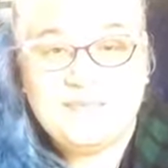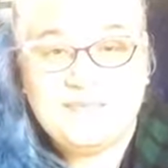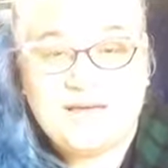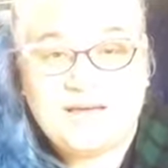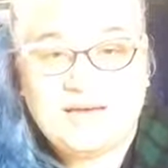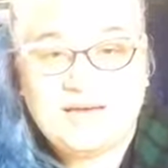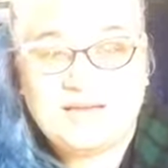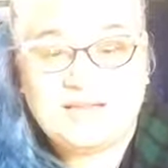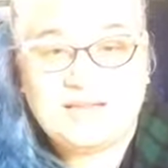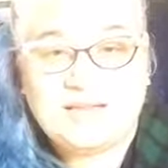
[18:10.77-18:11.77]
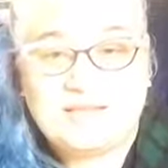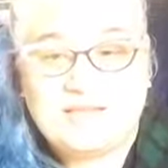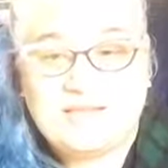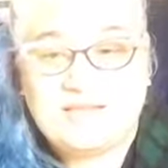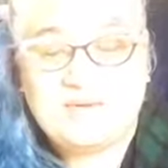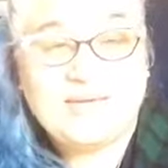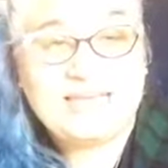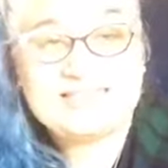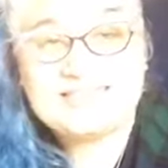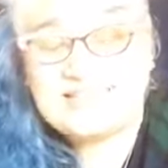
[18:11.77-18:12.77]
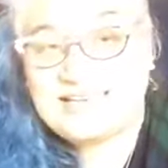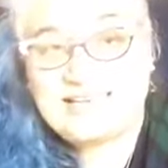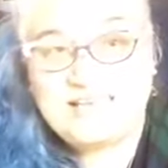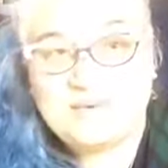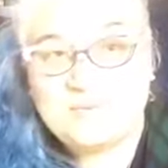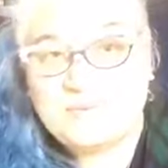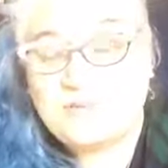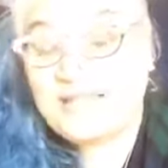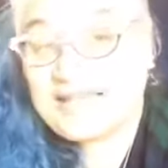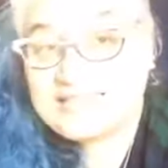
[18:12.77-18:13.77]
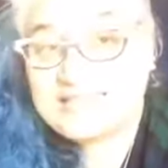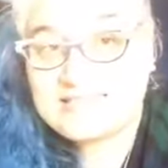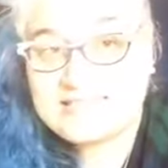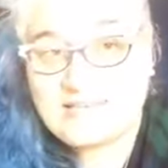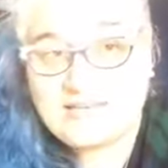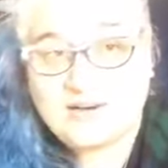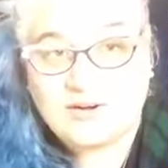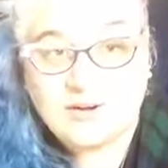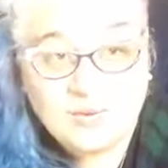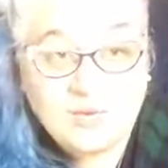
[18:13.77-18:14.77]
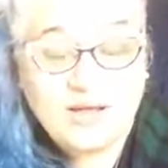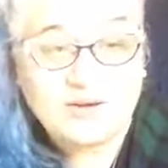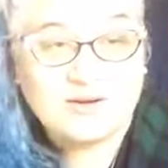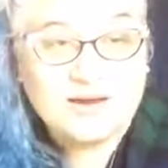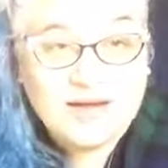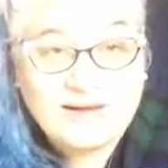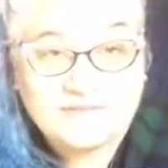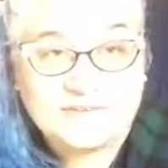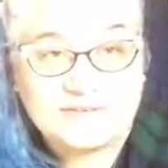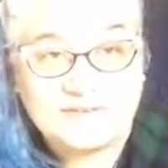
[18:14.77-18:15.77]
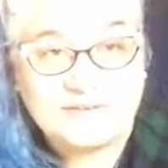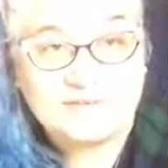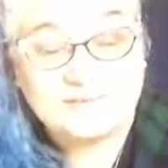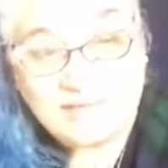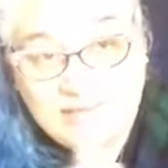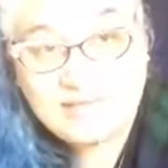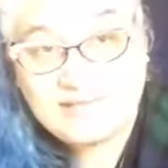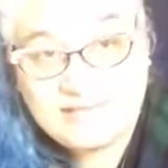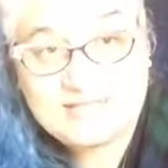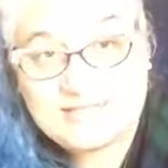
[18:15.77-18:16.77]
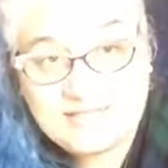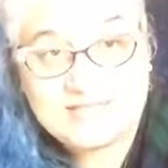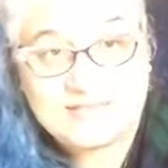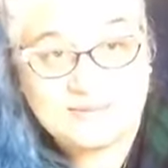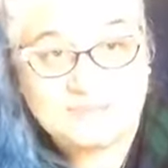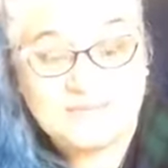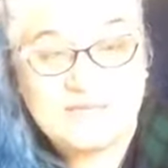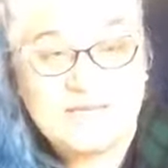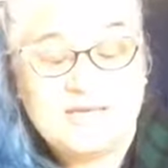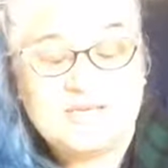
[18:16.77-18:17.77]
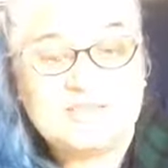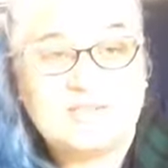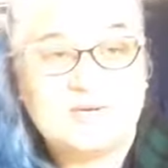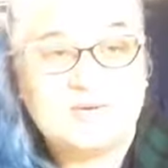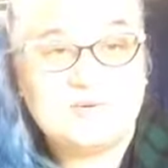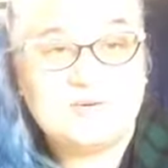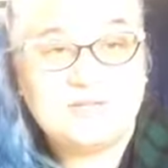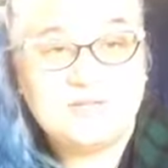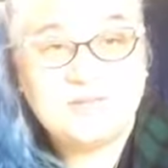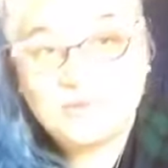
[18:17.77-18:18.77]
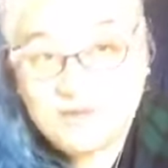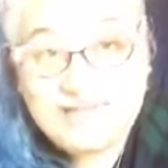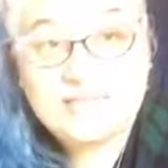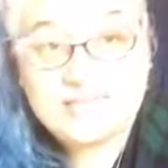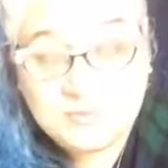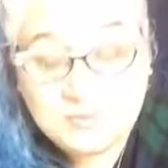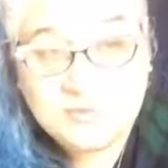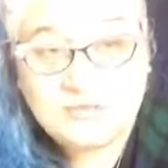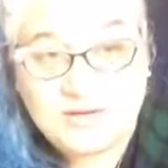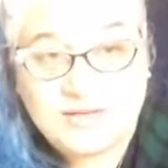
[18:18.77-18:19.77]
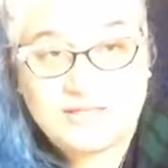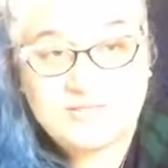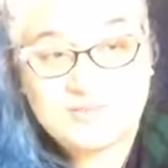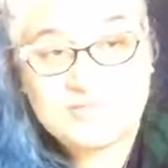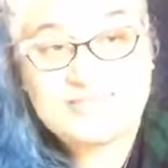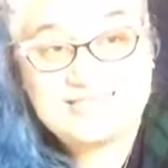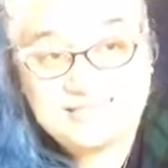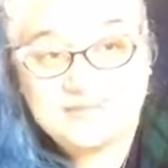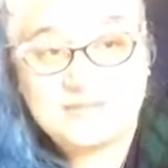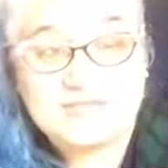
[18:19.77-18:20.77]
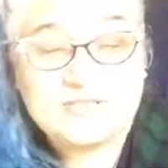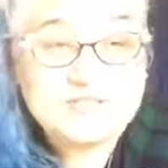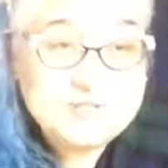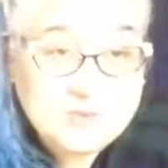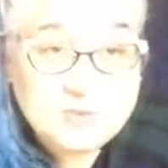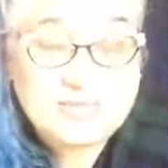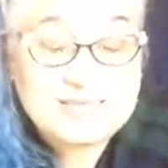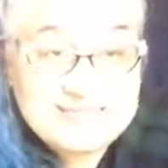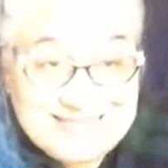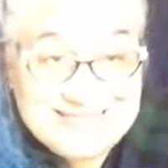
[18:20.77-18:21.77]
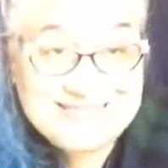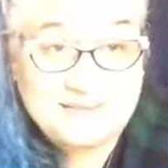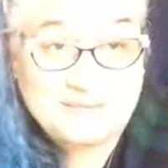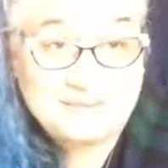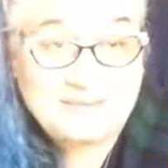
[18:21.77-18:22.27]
You can't study classes that are no longer offered in this system. So you need to move on to a different schooling system.